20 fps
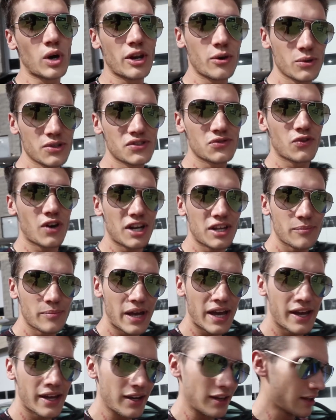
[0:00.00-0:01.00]
when it was running
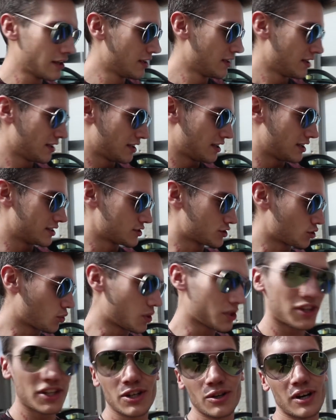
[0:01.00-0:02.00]
bad. So
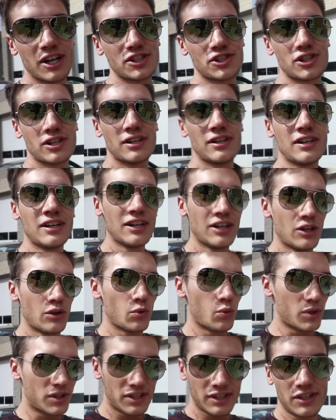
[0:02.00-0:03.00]
with the new engine,
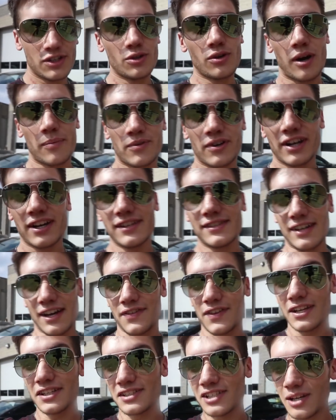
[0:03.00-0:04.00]
with the new upgrades, I
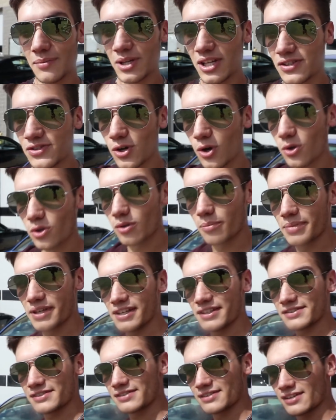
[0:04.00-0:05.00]
think it's going to be a total
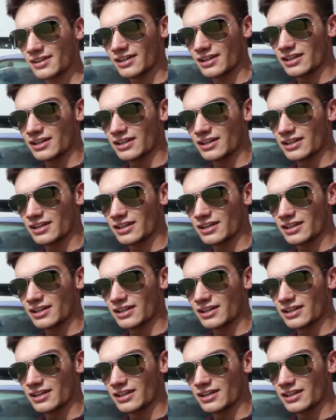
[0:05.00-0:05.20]
beast.